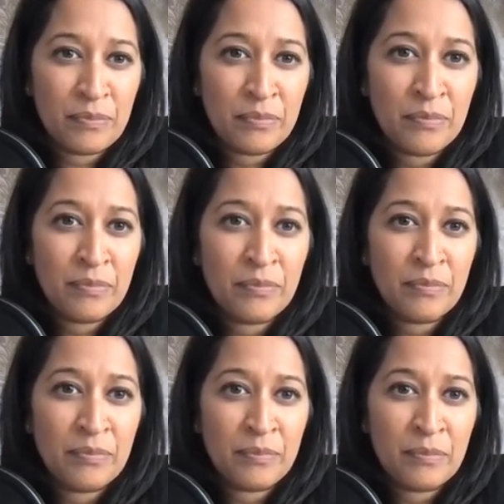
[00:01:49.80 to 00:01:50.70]

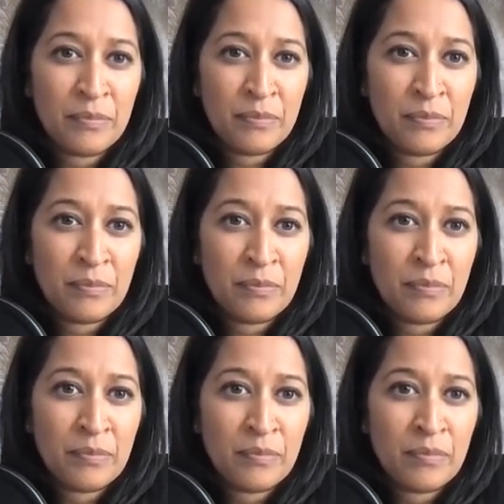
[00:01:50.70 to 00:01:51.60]

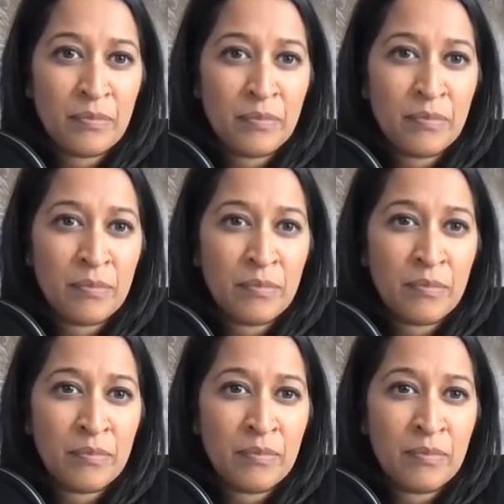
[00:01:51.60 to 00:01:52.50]

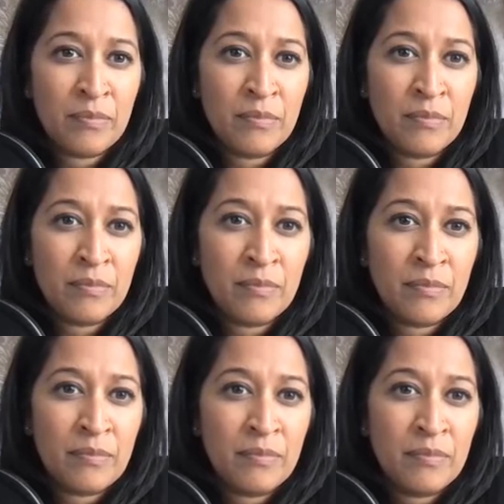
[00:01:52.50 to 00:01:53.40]

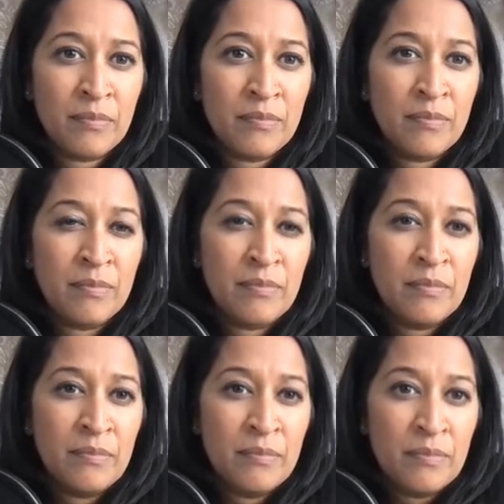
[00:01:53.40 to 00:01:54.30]

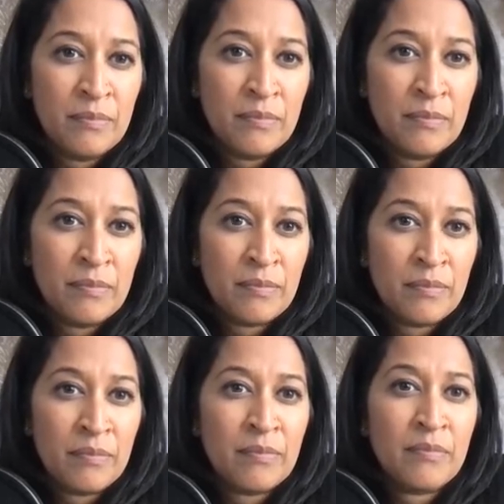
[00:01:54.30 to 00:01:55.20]

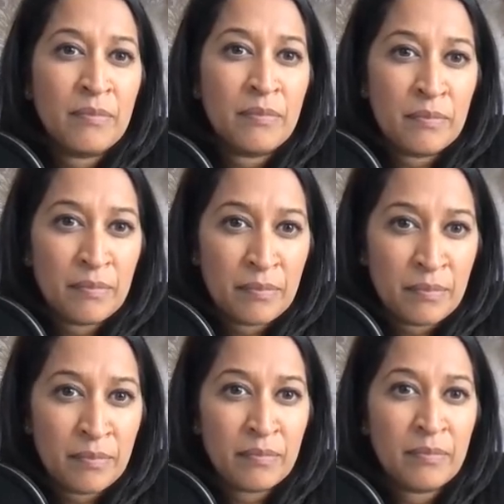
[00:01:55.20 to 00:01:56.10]

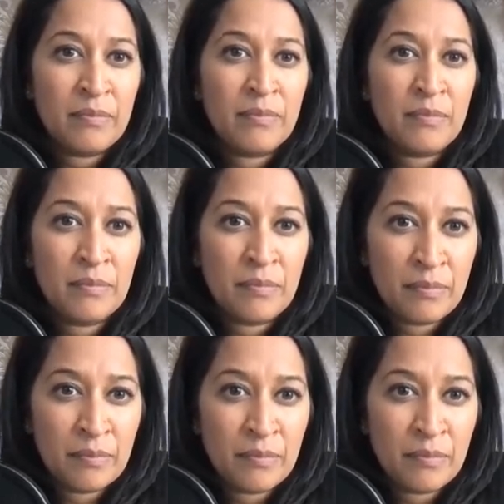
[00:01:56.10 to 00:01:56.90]
The person shown says nothing.